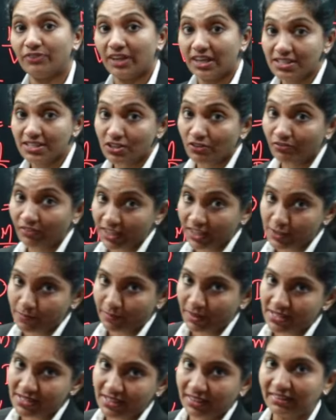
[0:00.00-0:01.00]
ways of
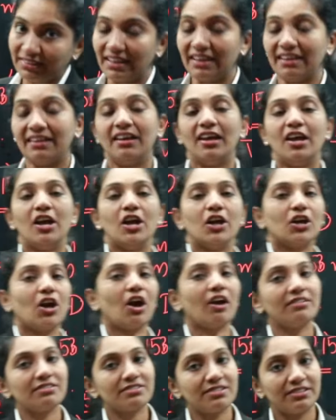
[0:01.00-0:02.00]
expressing the
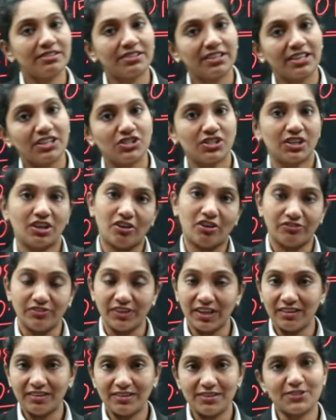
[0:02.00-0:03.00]
concentration of a
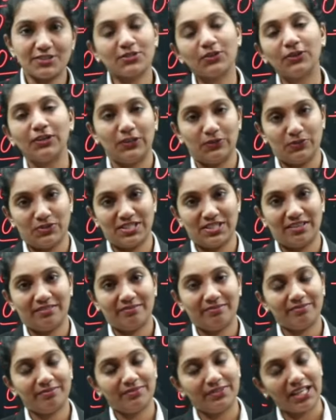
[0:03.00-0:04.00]
solution.
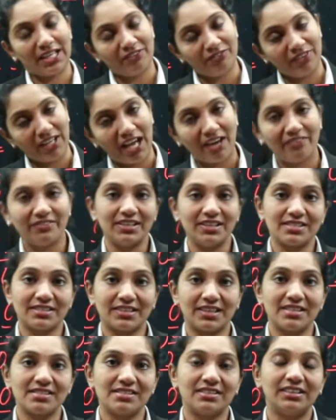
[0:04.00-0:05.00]
That we have
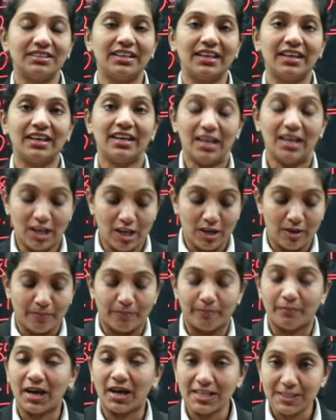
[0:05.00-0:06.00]
discussed the
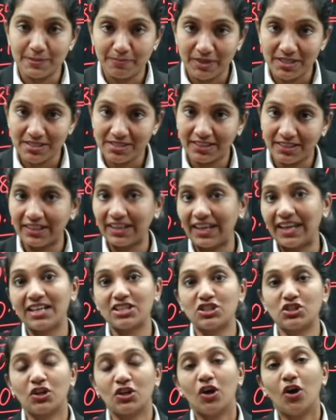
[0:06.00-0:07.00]
mass
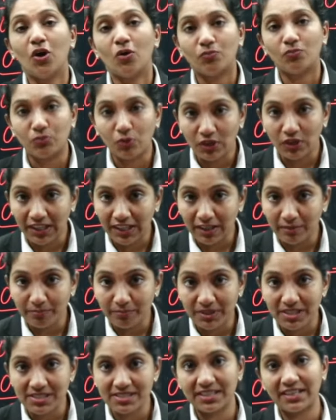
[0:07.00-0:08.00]
percentage, volume
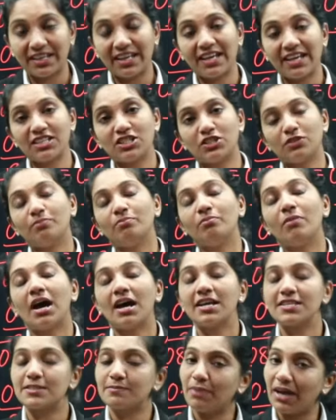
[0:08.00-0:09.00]
percentage,
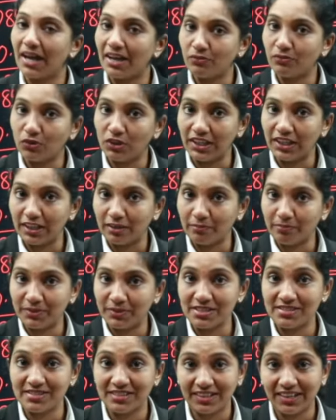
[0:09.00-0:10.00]
mass by volume
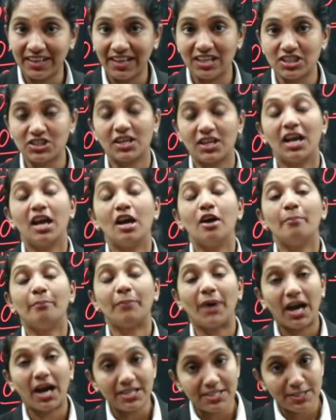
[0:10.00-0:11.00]
percentage,
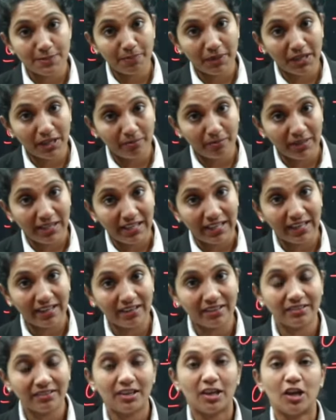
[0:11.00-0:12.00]
parts per
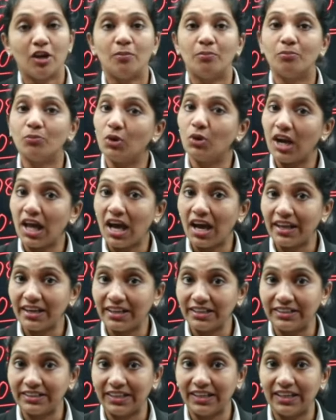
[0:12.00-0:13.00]
million,
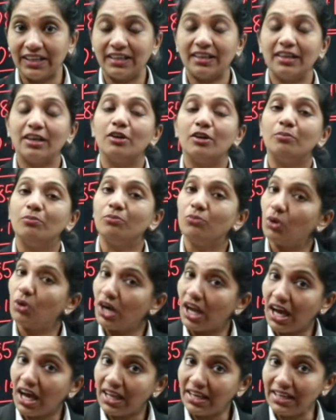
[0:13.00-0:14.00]
molarity,
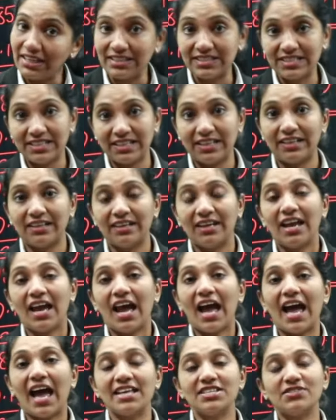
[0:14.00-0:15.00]
molality,
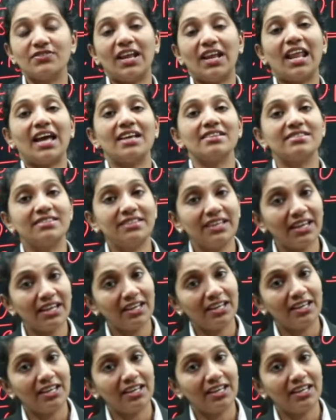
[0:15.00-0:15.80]
as well as the